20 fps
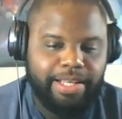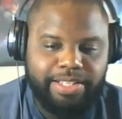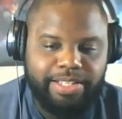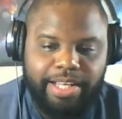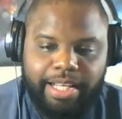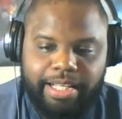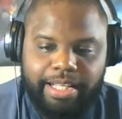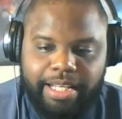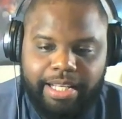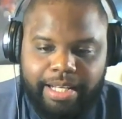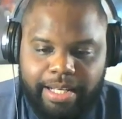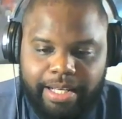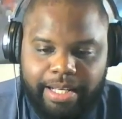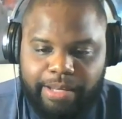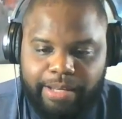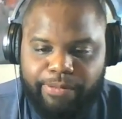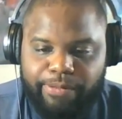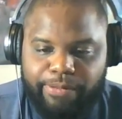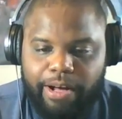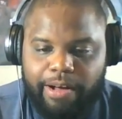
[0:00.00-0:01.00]
they said that uh,
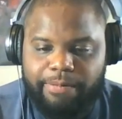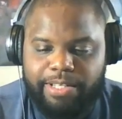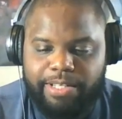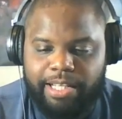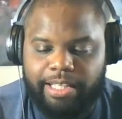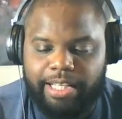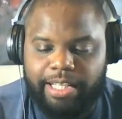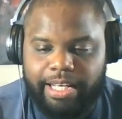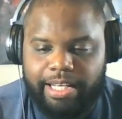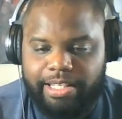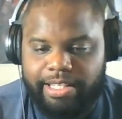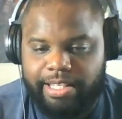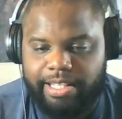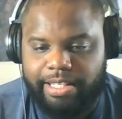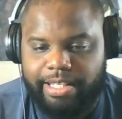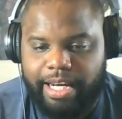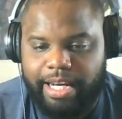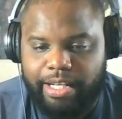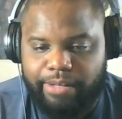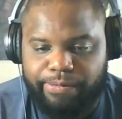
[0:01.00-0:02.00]
Evolve is a
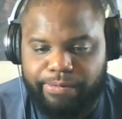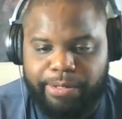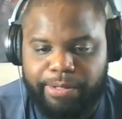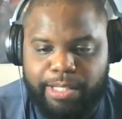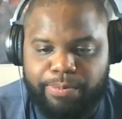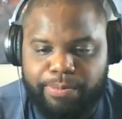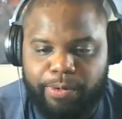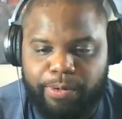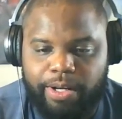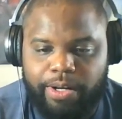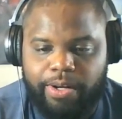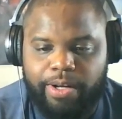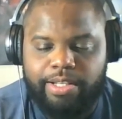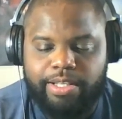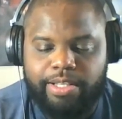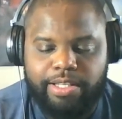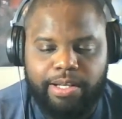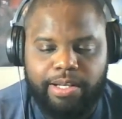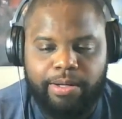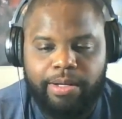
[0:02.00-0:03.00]
legacy title from this point
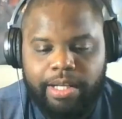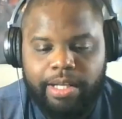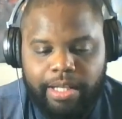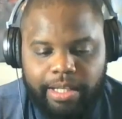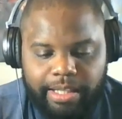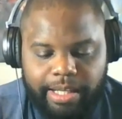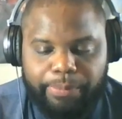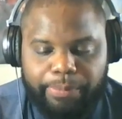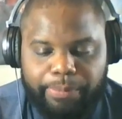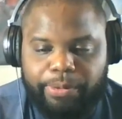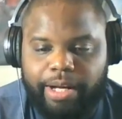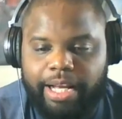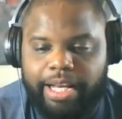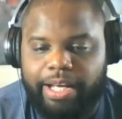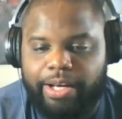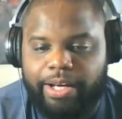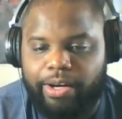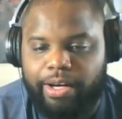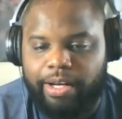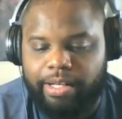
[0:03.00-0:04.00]
on, so they're
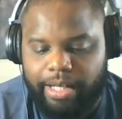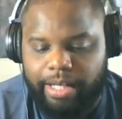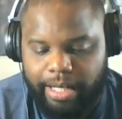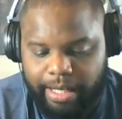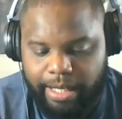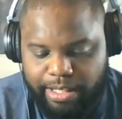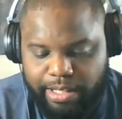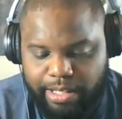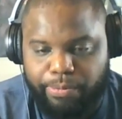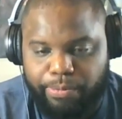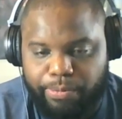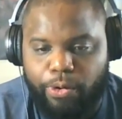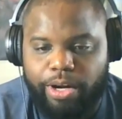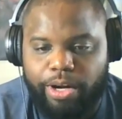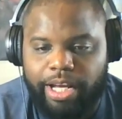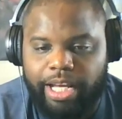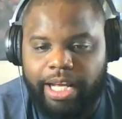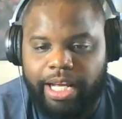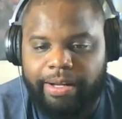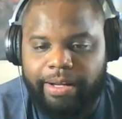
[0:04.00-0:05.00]
planning on uh,
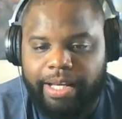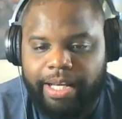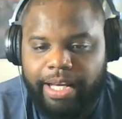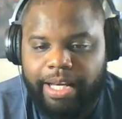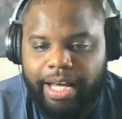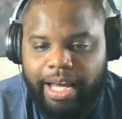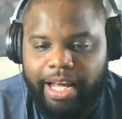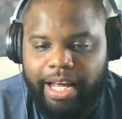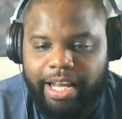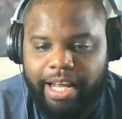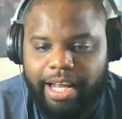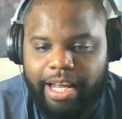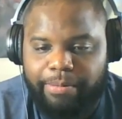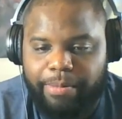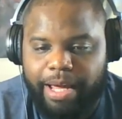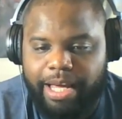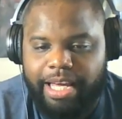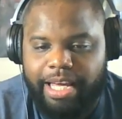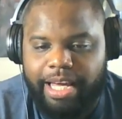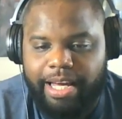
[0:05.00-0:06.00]
supporting it and, and
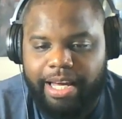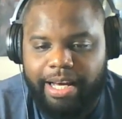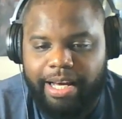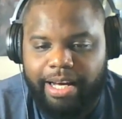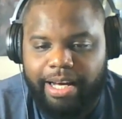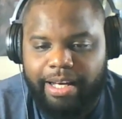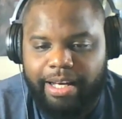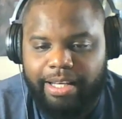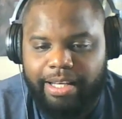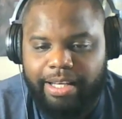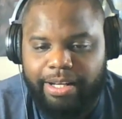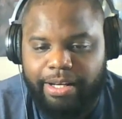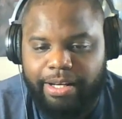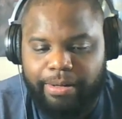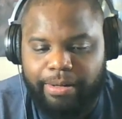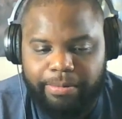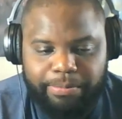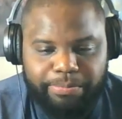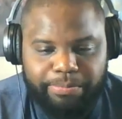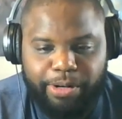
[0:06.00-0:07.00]
making uh you
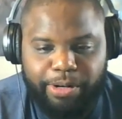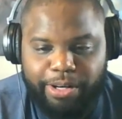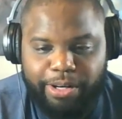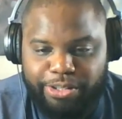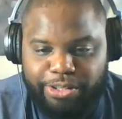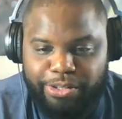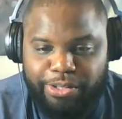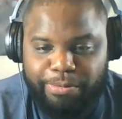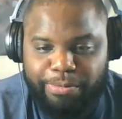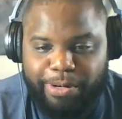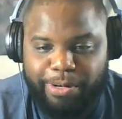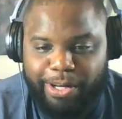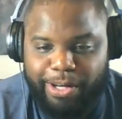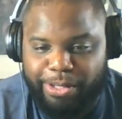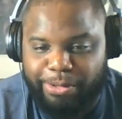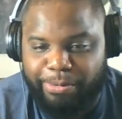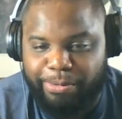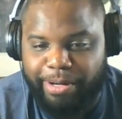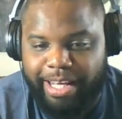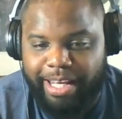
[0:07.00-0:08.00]
know part two,
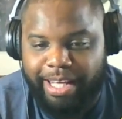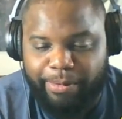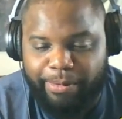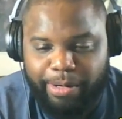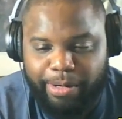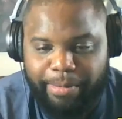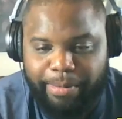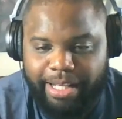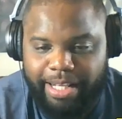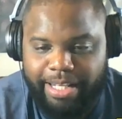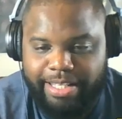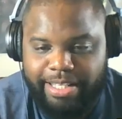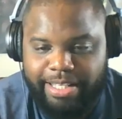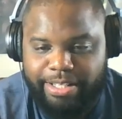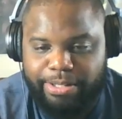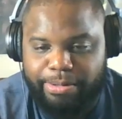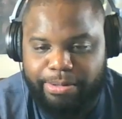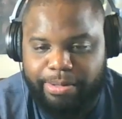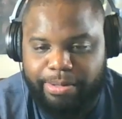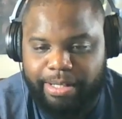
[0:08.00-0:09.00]
part three. They want to make this
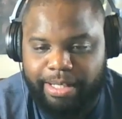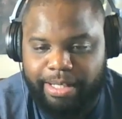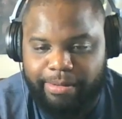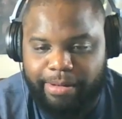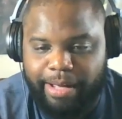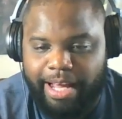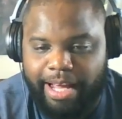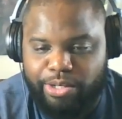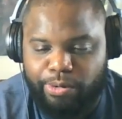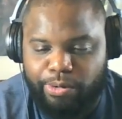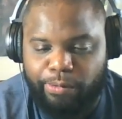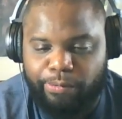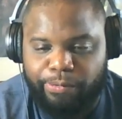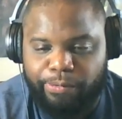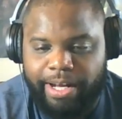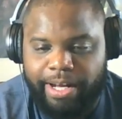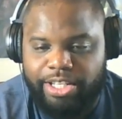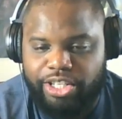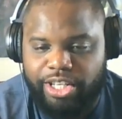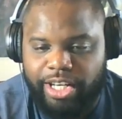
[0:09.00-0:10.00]
into an actual
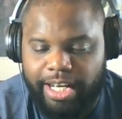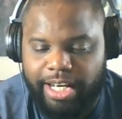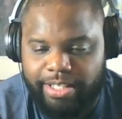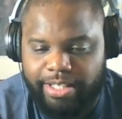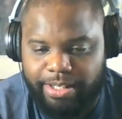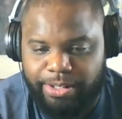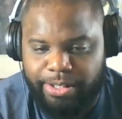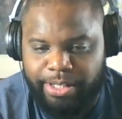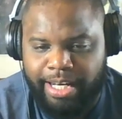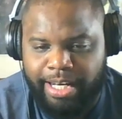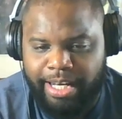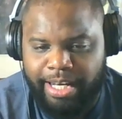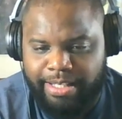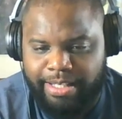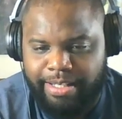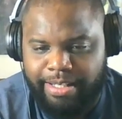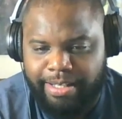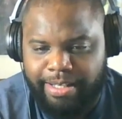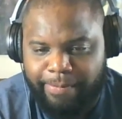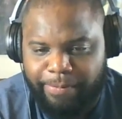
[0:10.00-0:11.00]
franchise. Are you
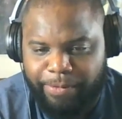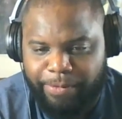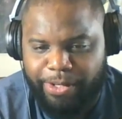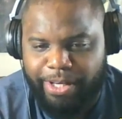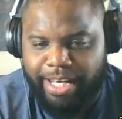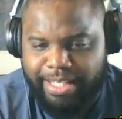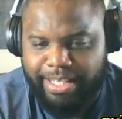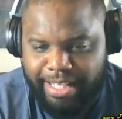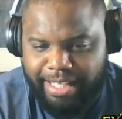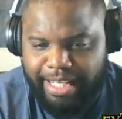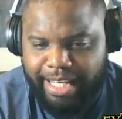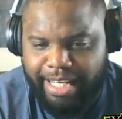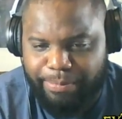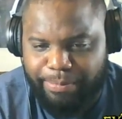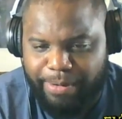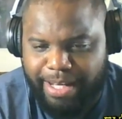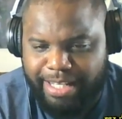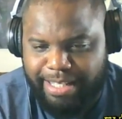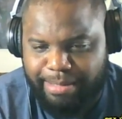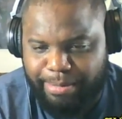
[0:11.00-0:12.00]
guys you guys think that
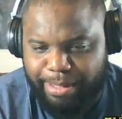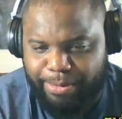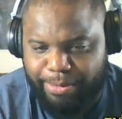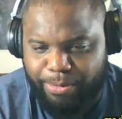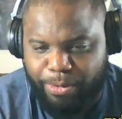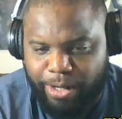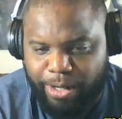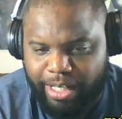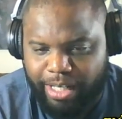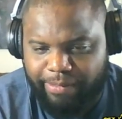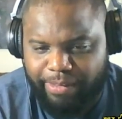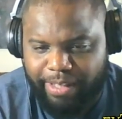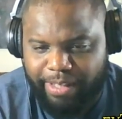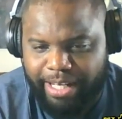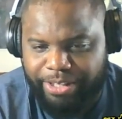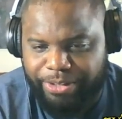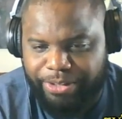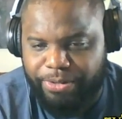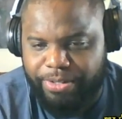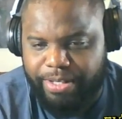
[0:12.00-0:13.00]
could possibly work if
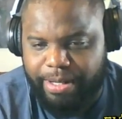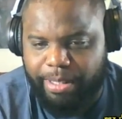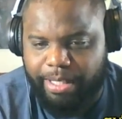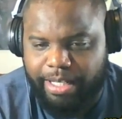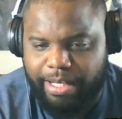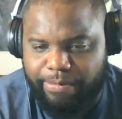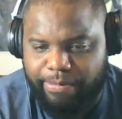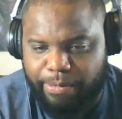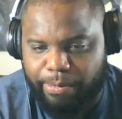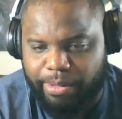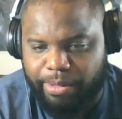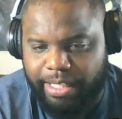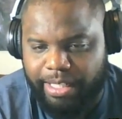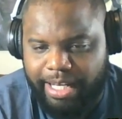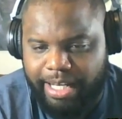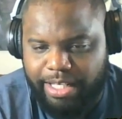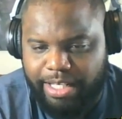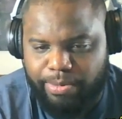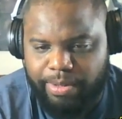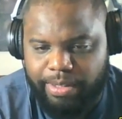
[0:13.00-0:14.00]
they do something different with the
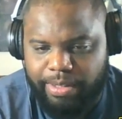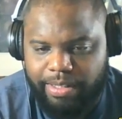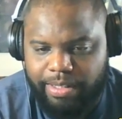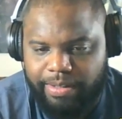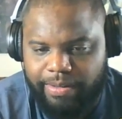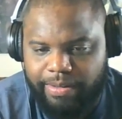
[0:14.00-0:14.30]
next one?